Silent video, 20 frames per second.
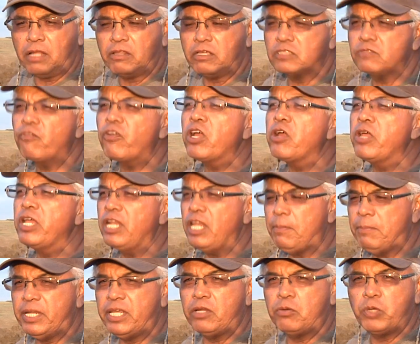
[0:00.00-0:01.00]
there's very
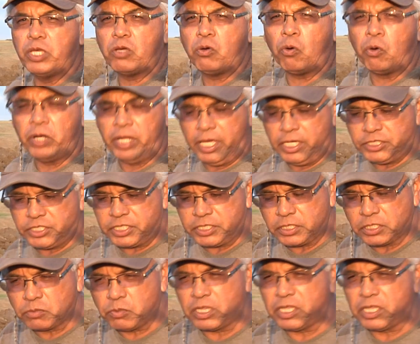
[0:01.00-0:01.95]
limited recordations